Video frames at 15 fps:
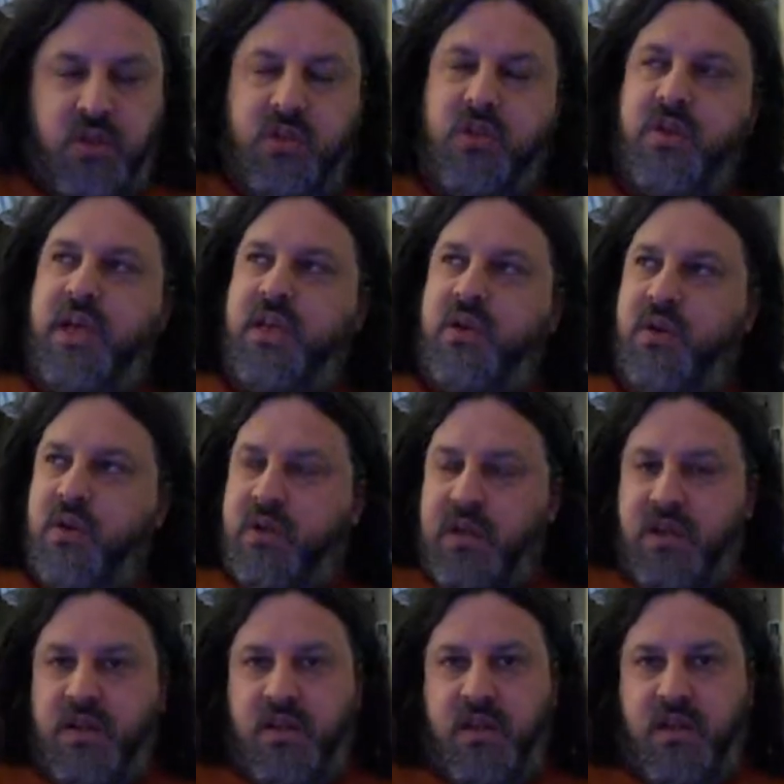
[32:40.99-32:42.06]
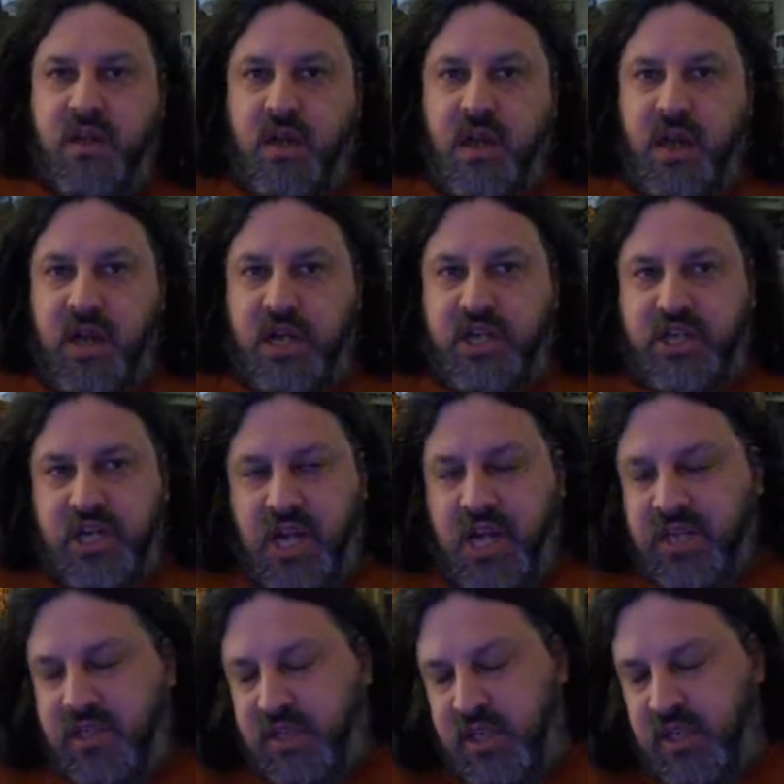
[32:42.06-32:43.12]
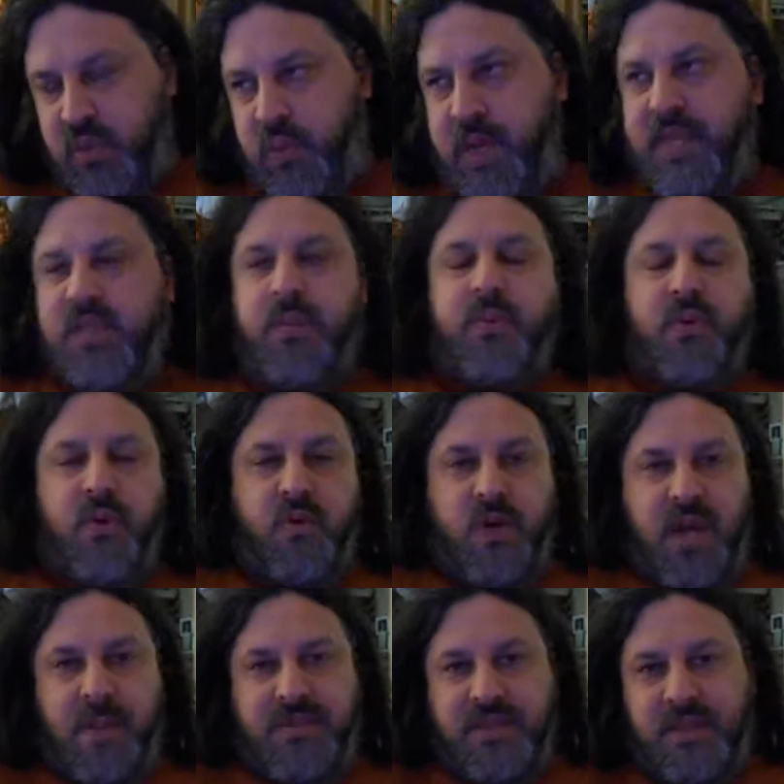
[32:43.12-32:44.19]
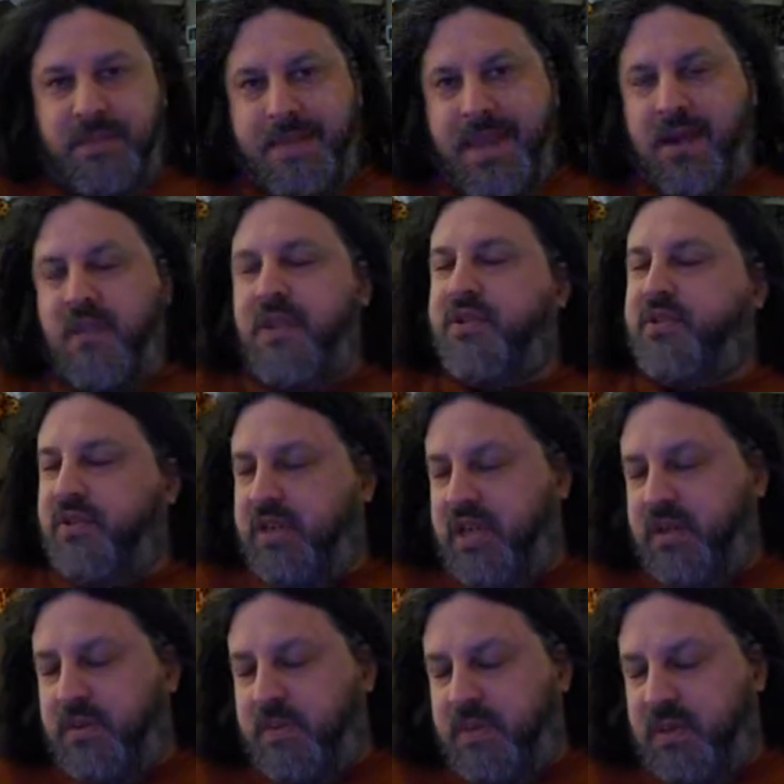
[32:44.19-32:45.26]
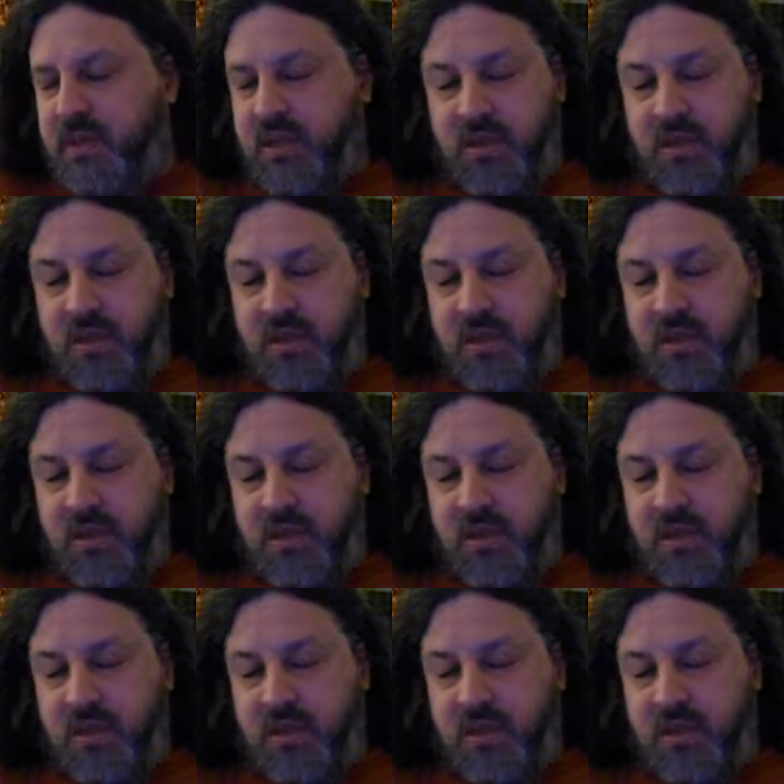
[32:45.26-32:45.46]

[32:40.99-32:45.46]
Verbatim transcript: so that you can adjust and tweak the programs in the manner that you need to,